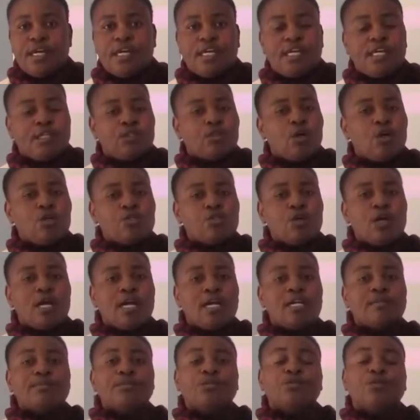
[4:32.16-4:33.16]
It also
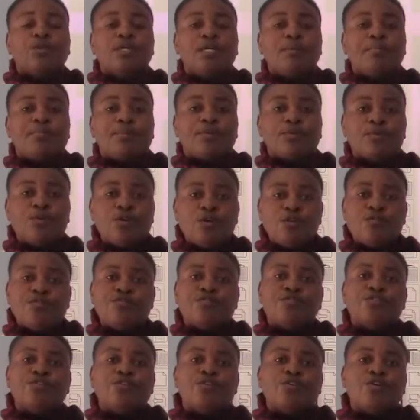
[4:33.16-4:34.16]
helps to improve
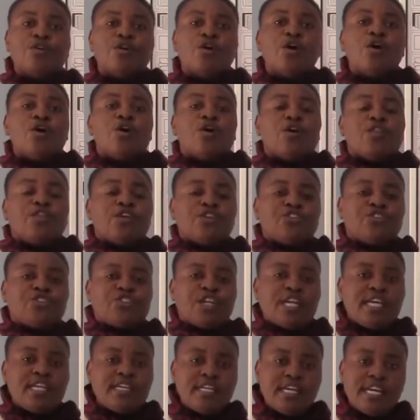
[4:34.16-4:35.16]
the
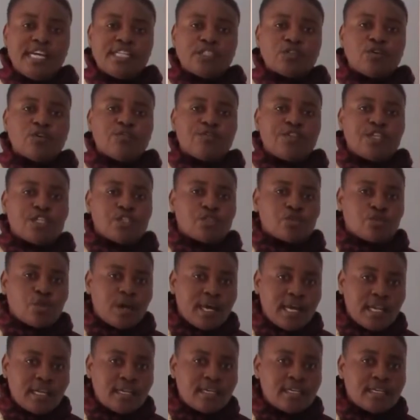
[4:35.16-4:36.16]
drainage of the
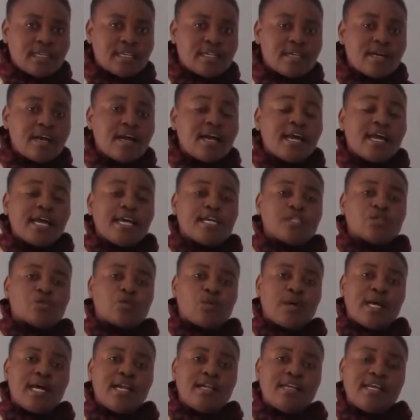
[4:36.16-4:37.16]
soil as
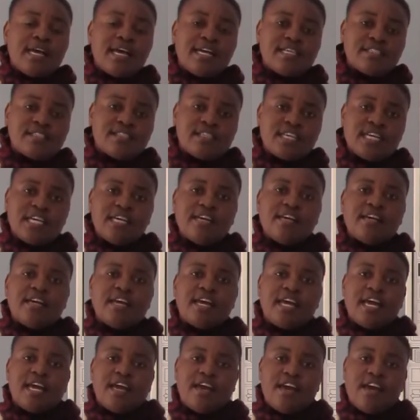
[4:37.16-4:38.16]
well as the
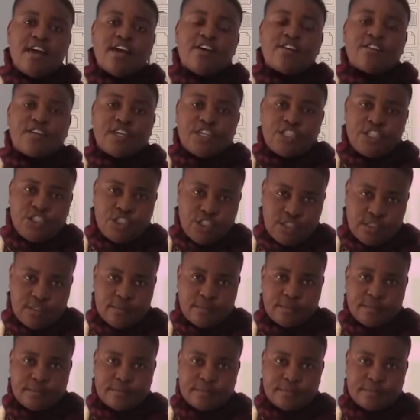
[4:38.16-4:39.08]
aeration.